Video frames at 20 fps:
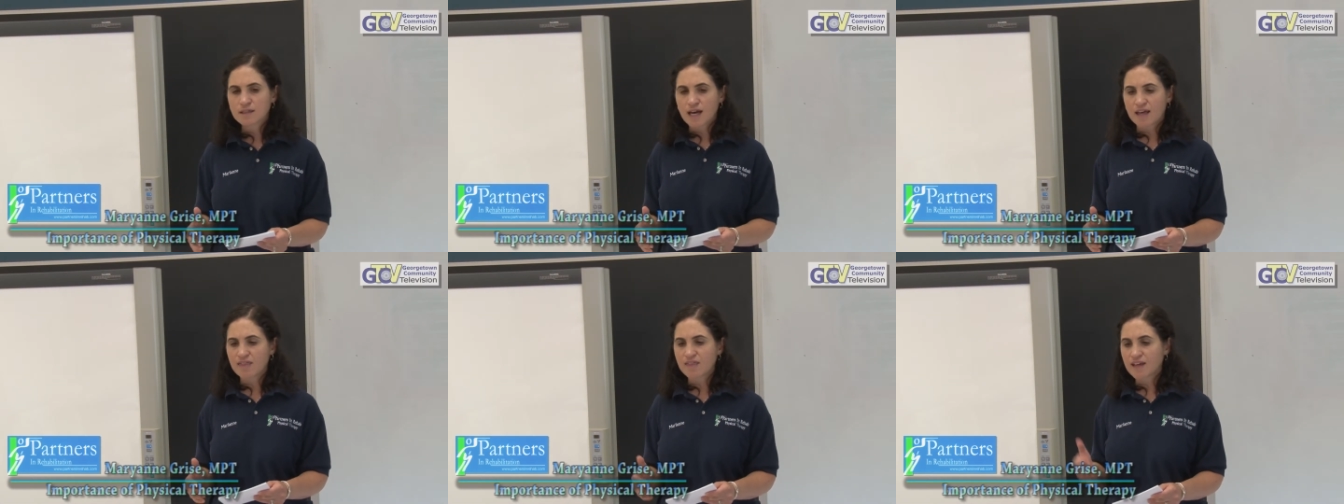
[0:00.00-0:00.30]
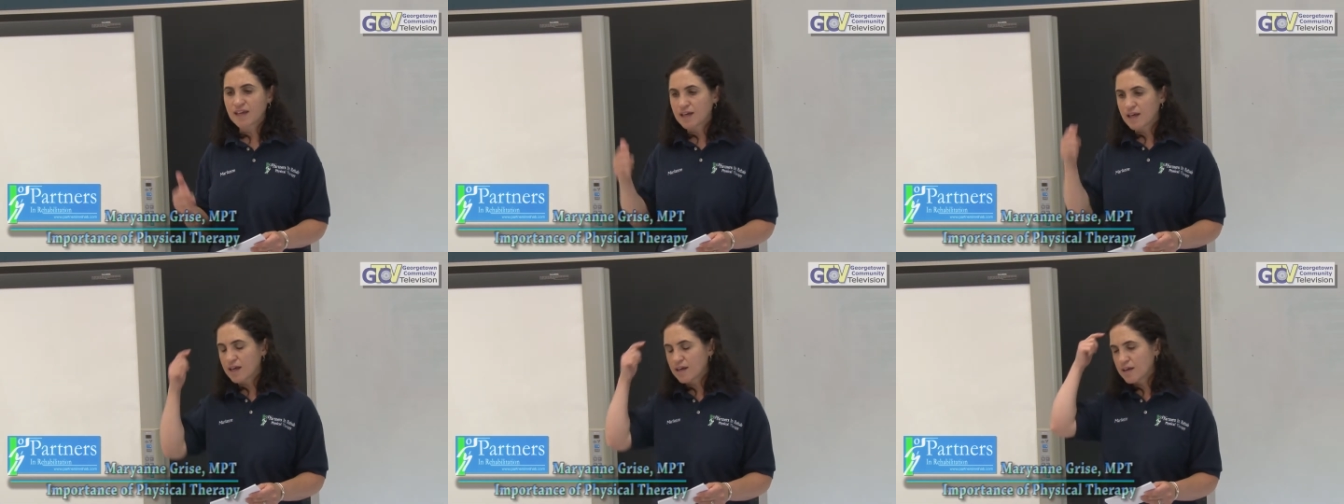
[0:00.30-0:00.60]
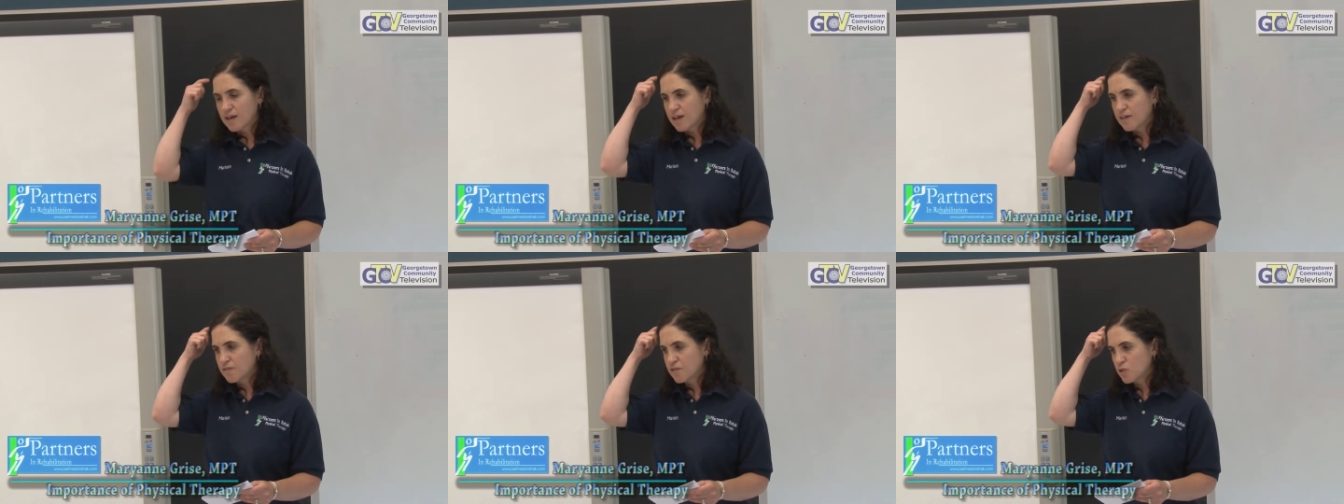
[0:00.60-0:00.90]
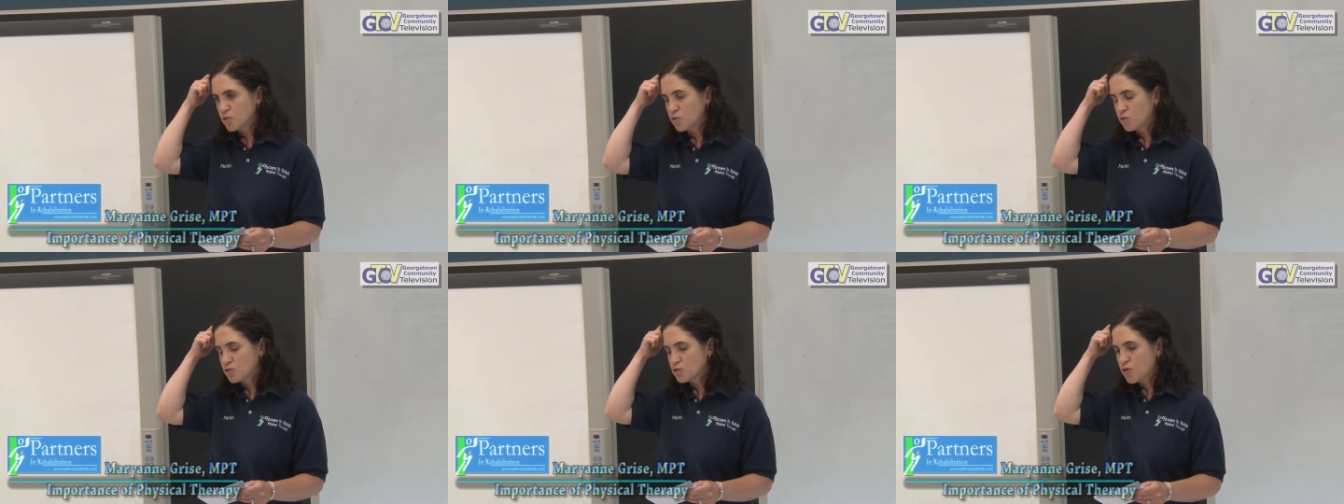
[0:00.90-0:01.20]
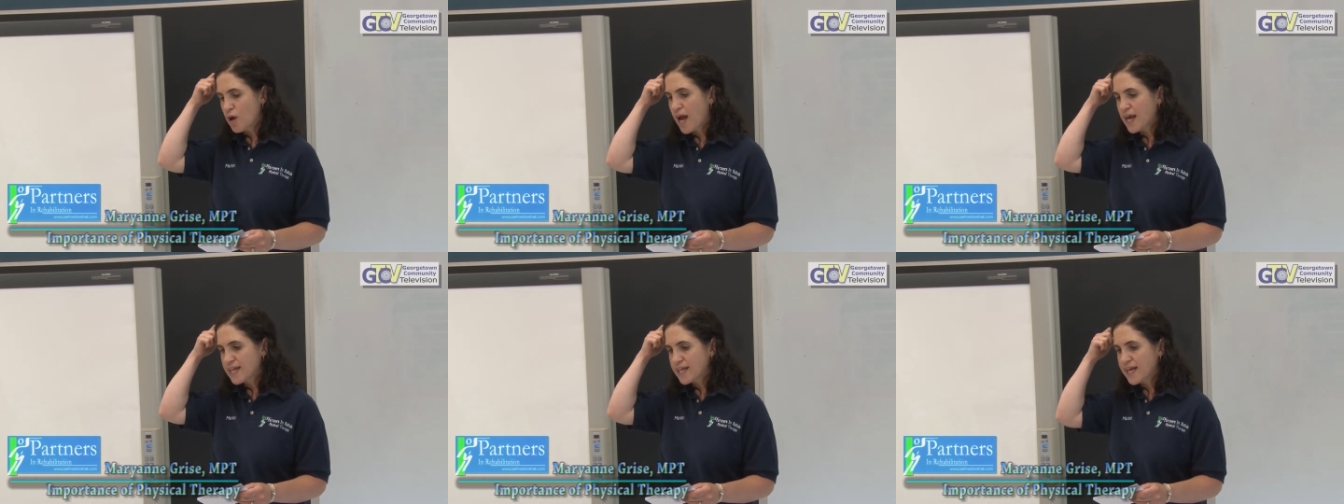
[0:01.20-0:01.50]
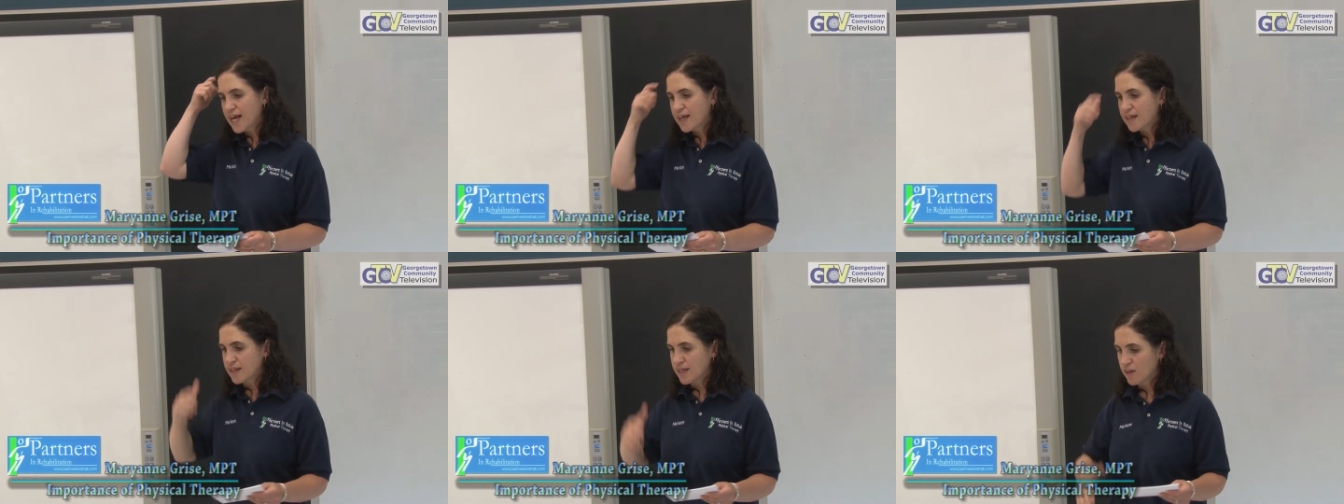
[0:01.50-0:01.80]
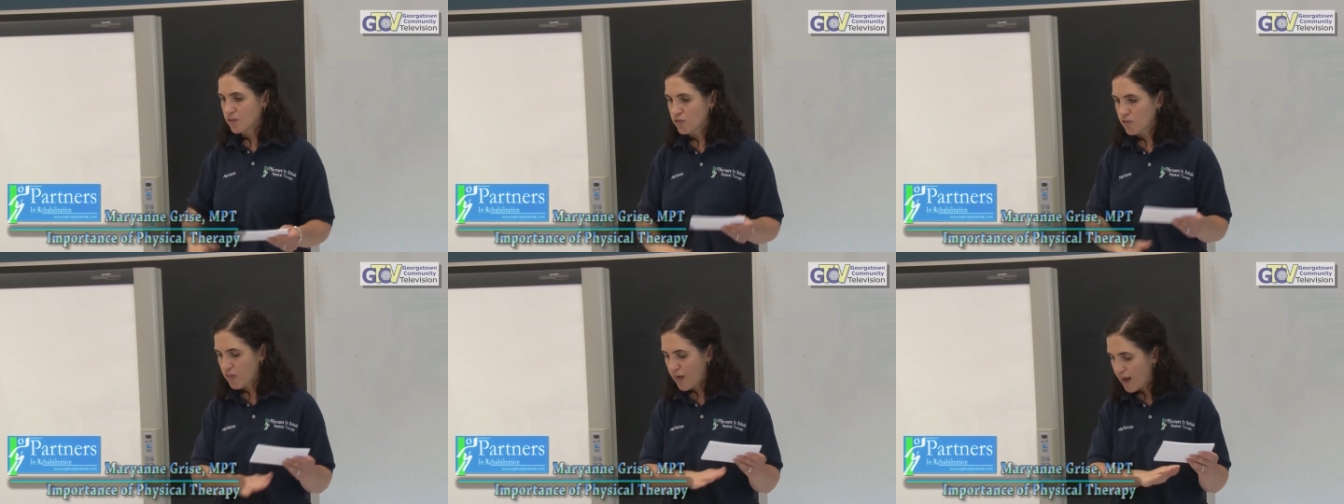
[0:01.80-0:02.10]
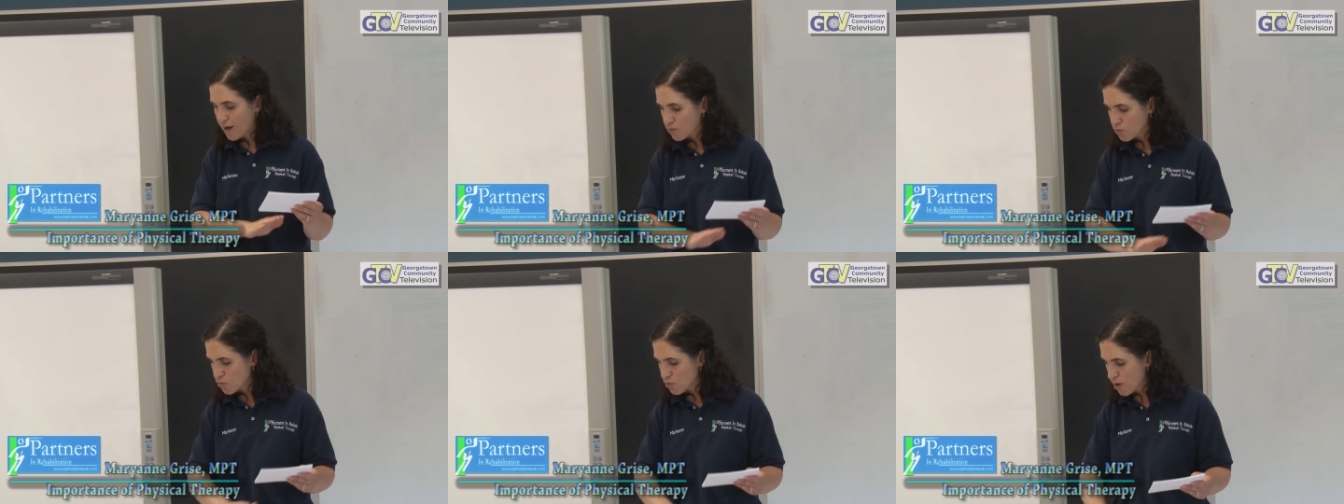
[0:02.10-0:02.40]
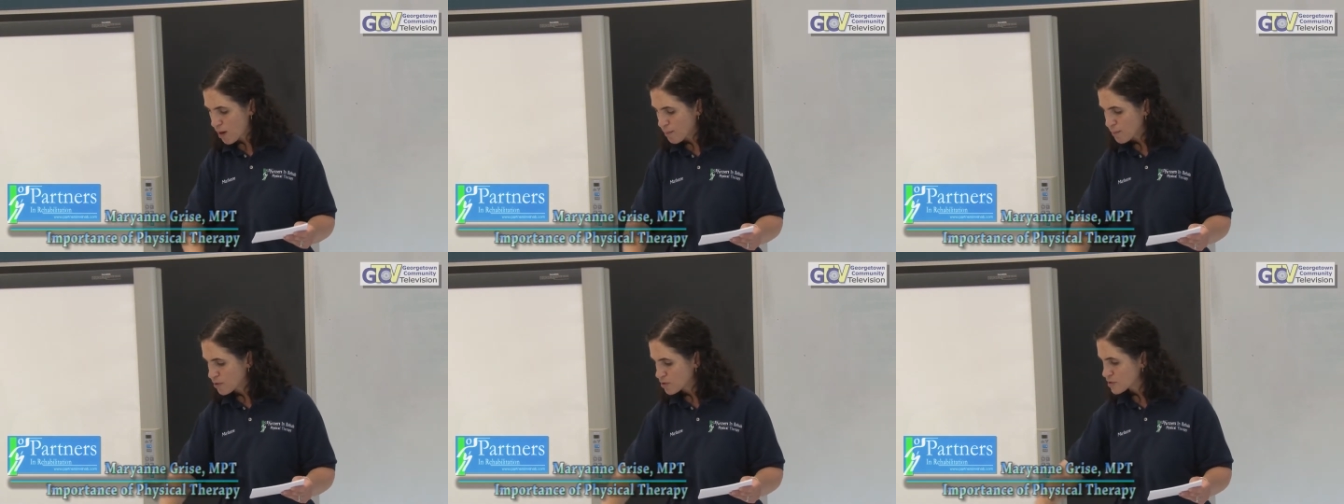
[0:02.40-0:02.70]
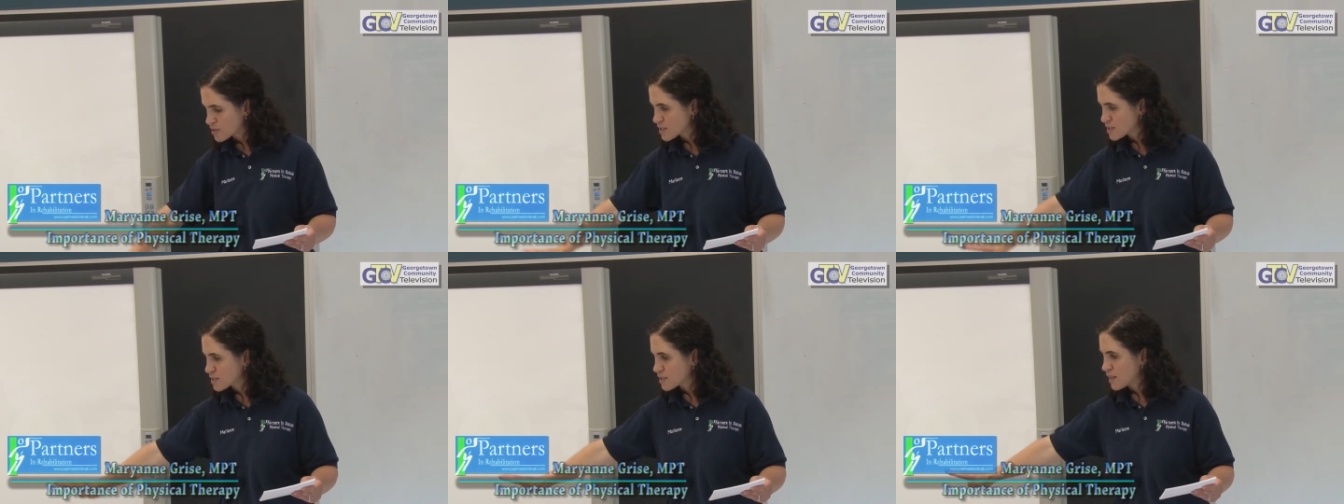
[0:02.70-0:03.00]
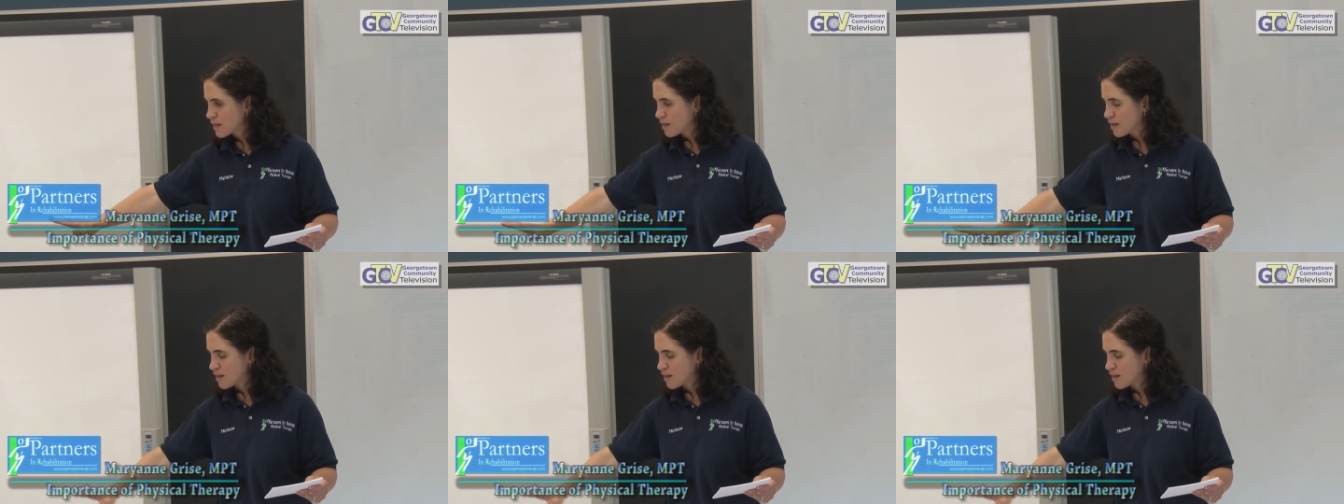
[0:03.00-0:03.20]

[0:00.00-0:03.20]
I think if you try to get either that rubber slit,